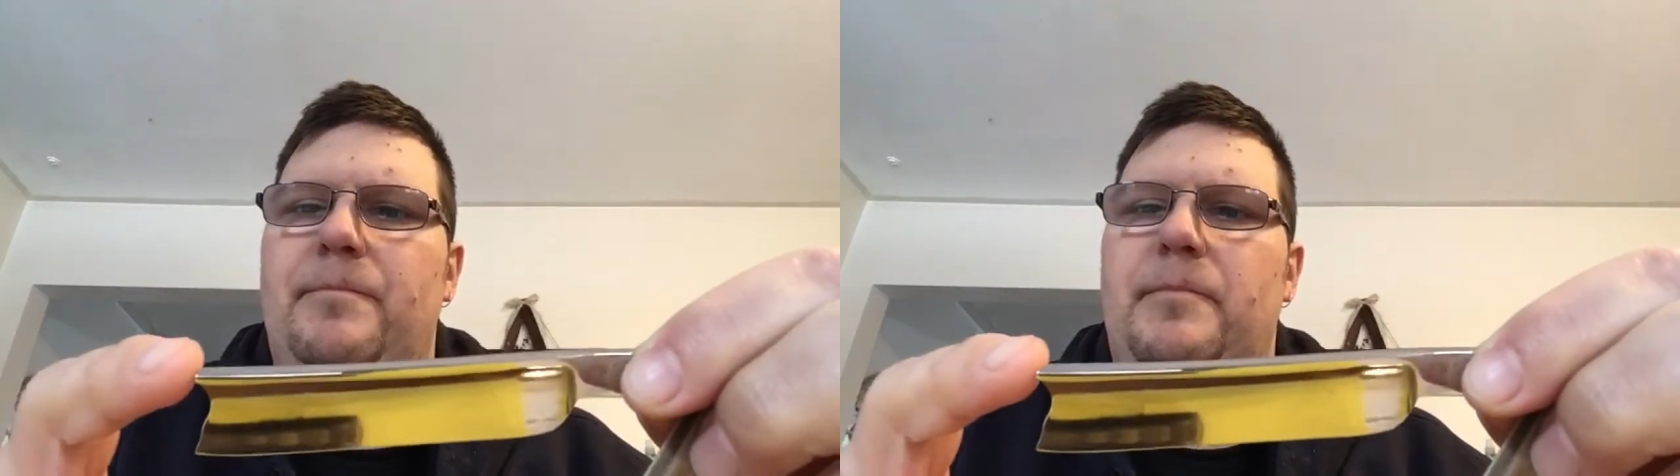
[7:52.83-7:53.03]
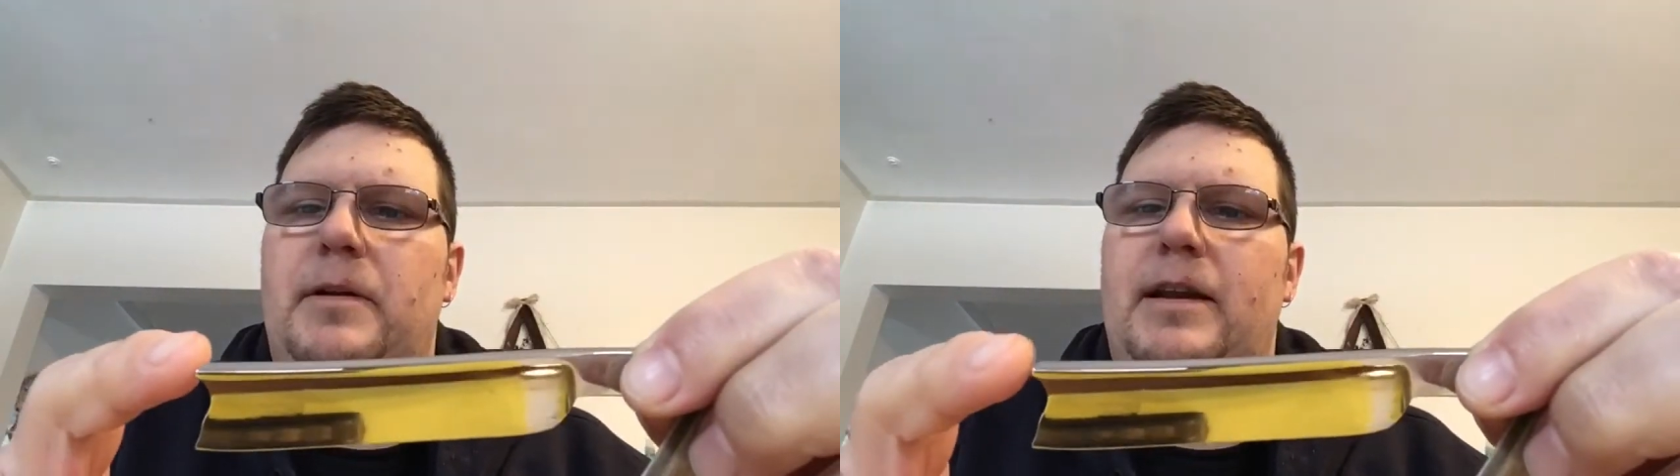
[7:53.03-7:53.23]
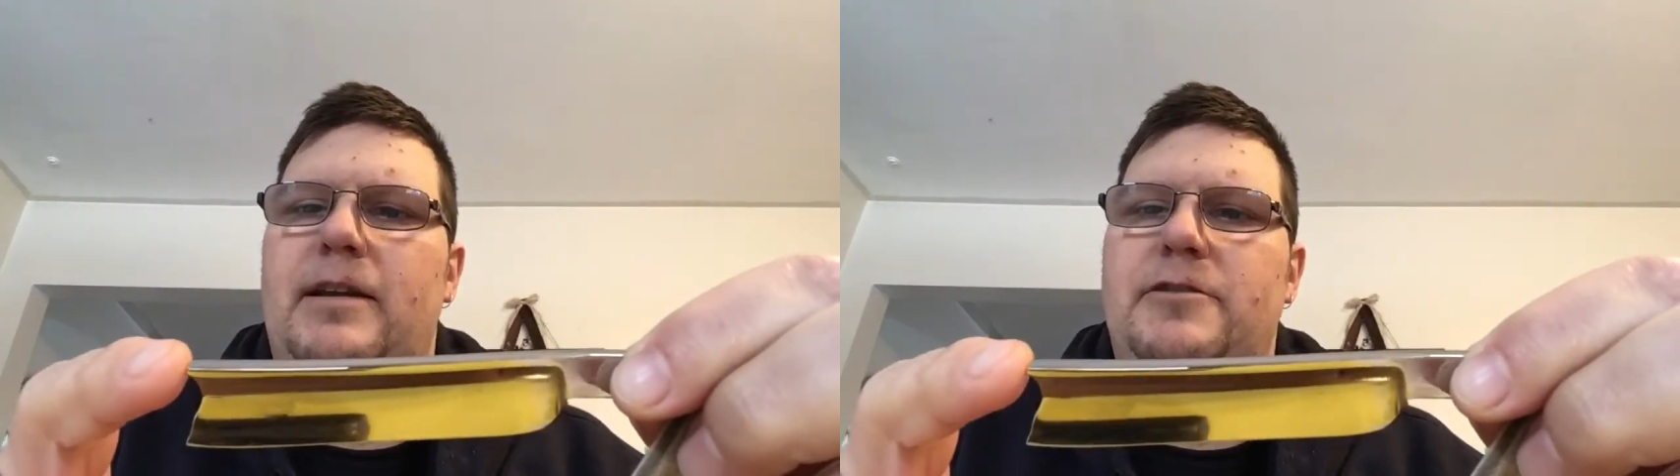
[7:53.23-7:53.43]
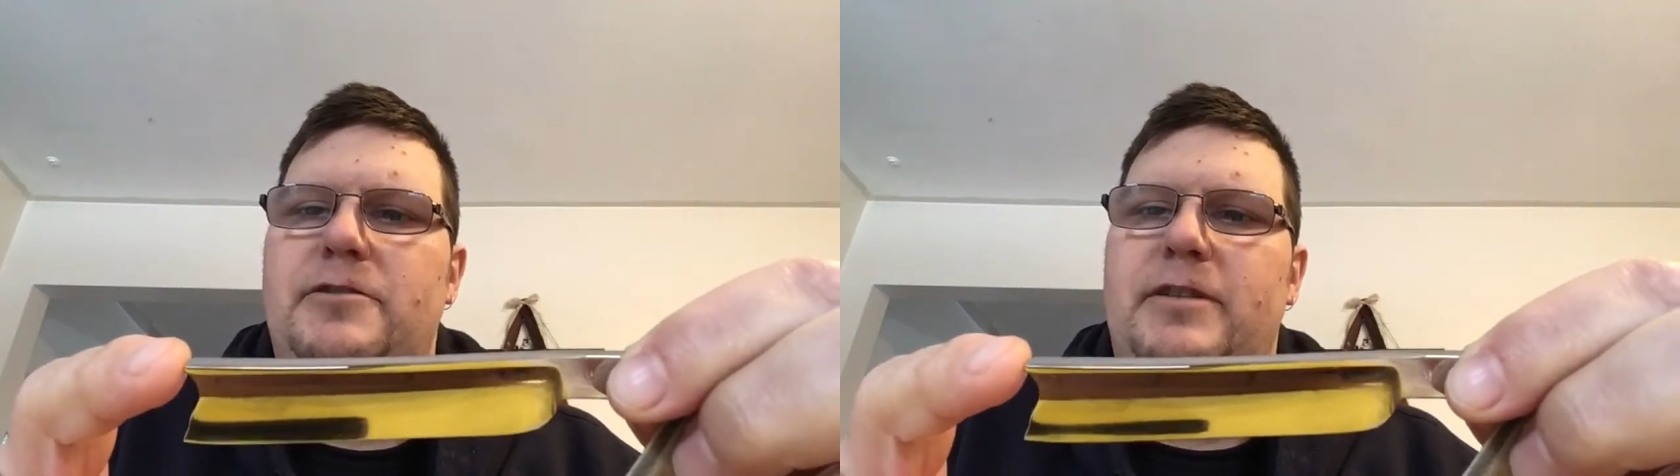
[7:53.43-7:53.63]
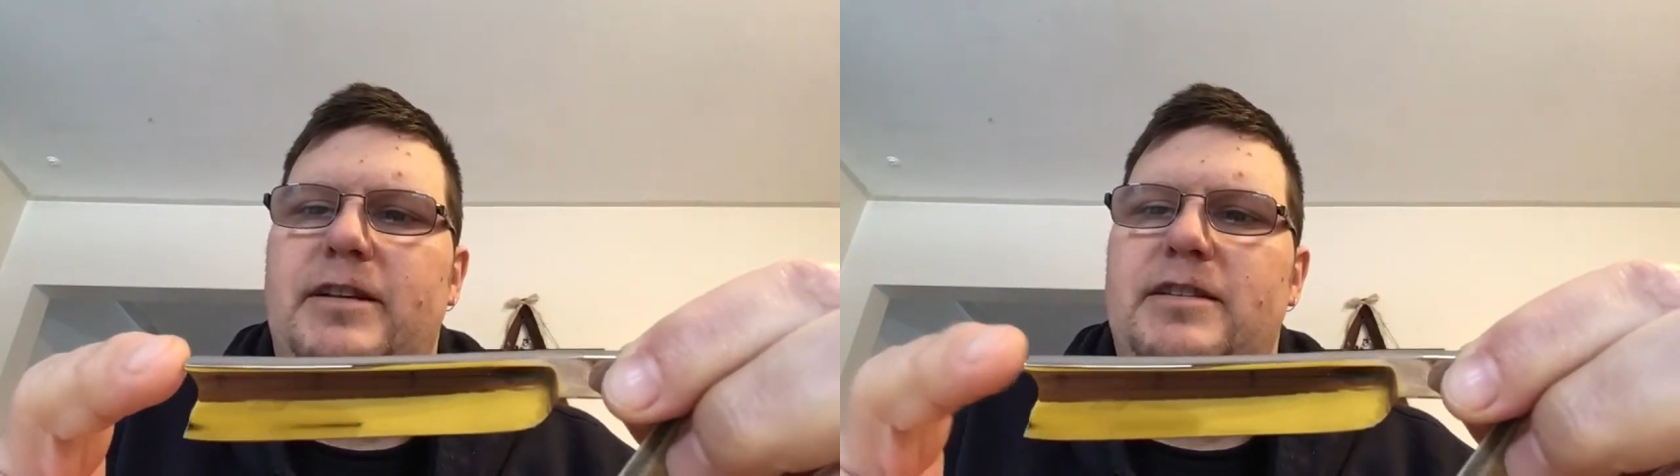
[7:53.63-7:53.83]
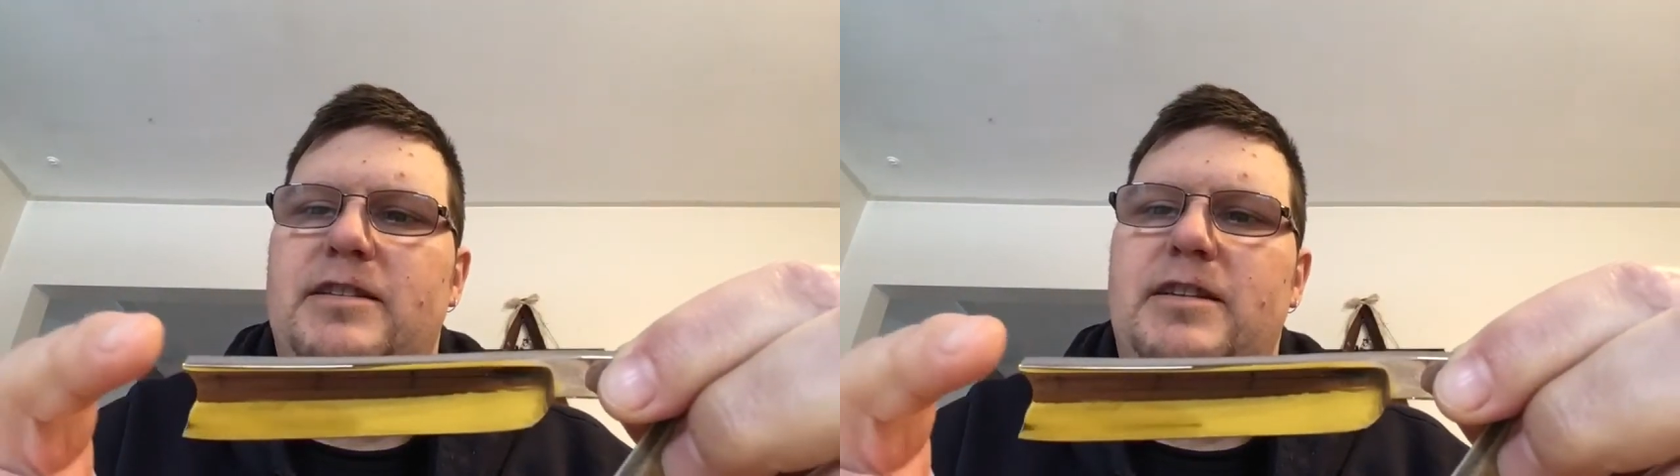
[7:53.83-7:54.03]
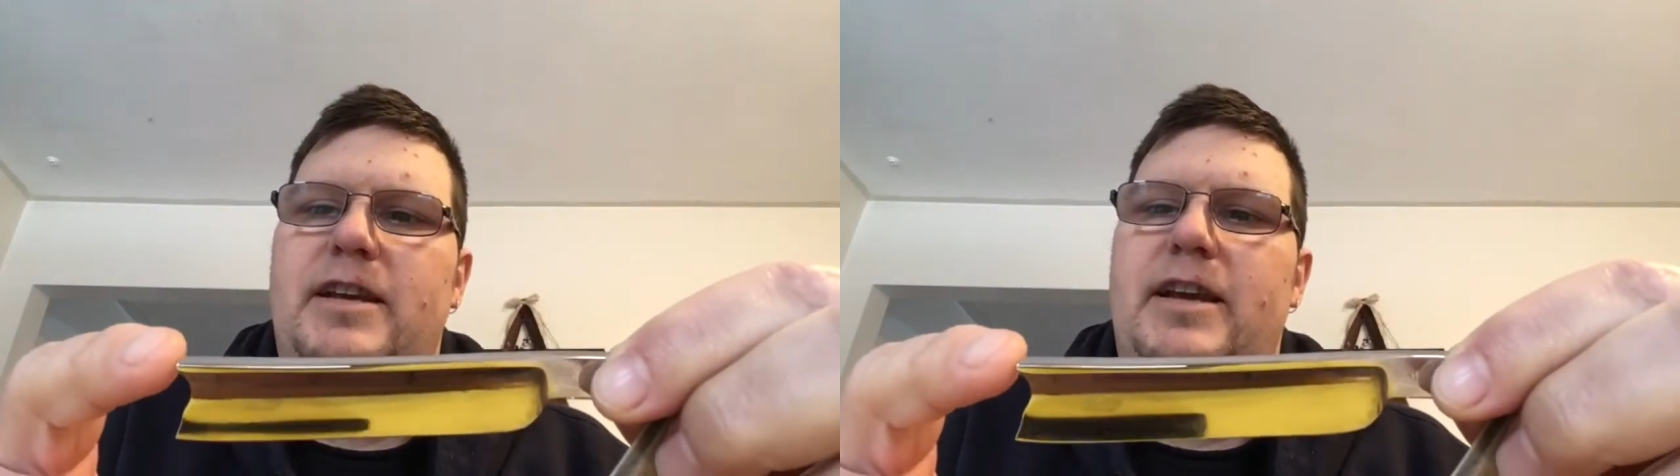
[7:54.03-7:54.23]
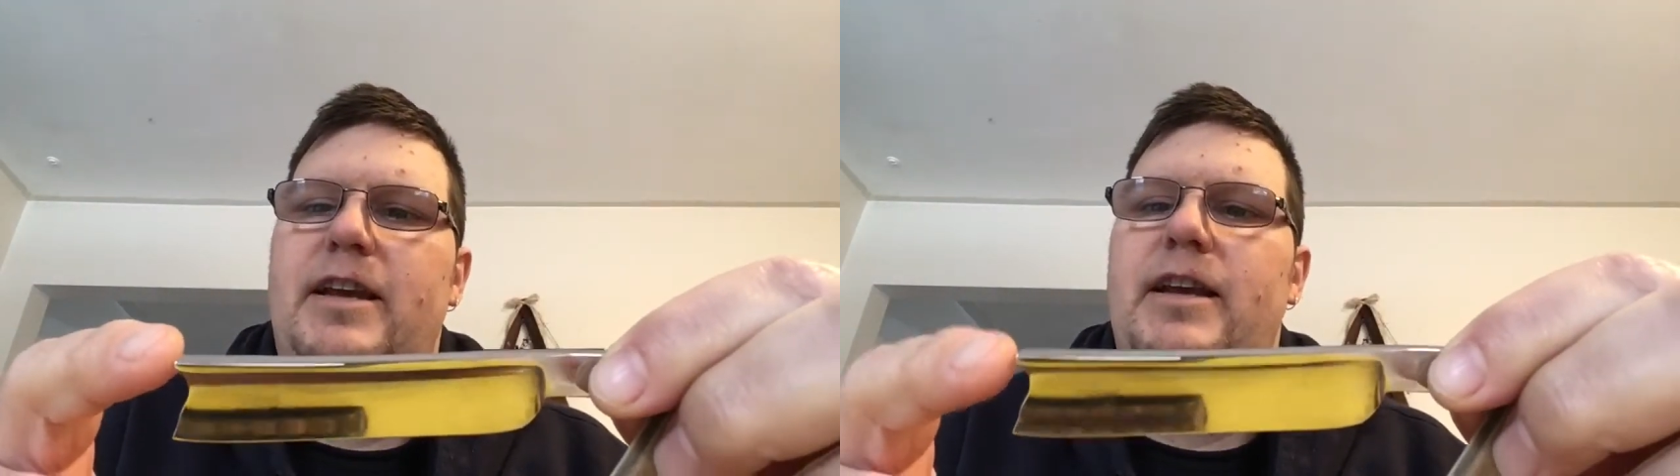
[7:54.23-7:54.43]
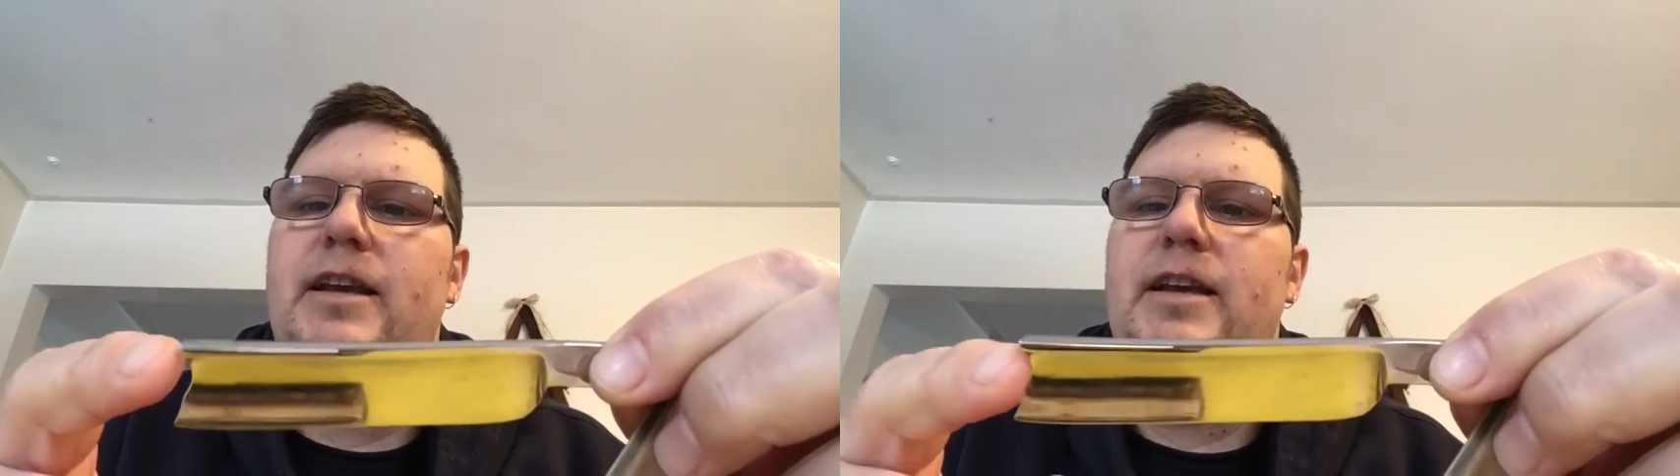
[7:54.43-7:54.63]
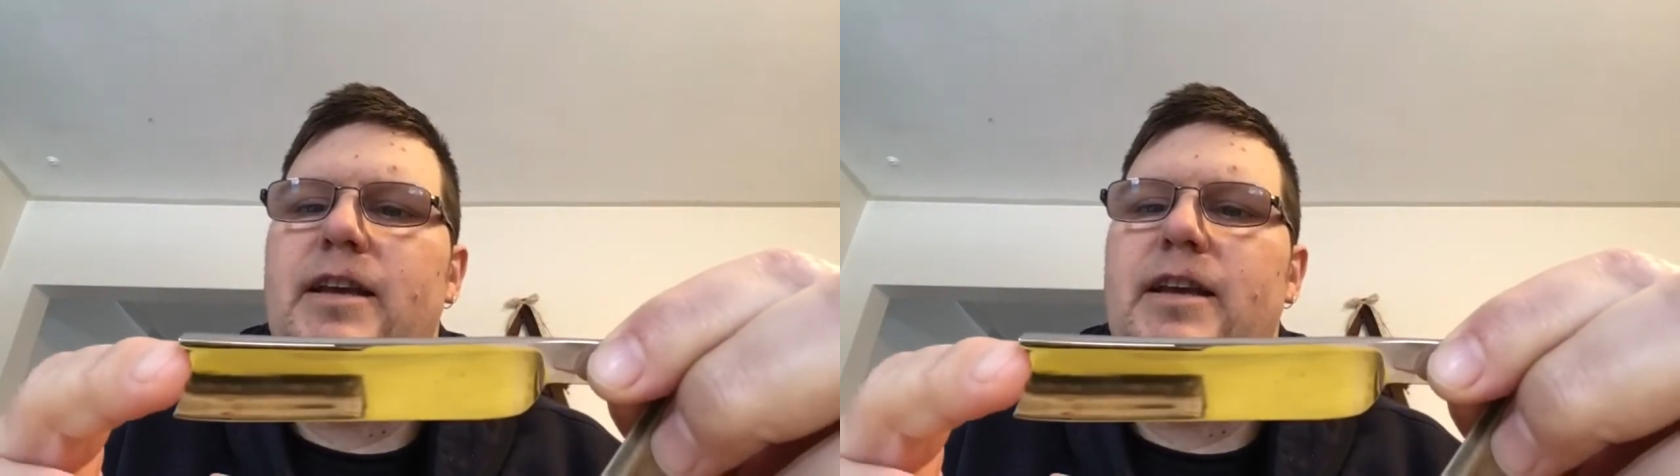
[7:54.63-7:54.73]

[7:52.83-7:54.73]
But as you can see,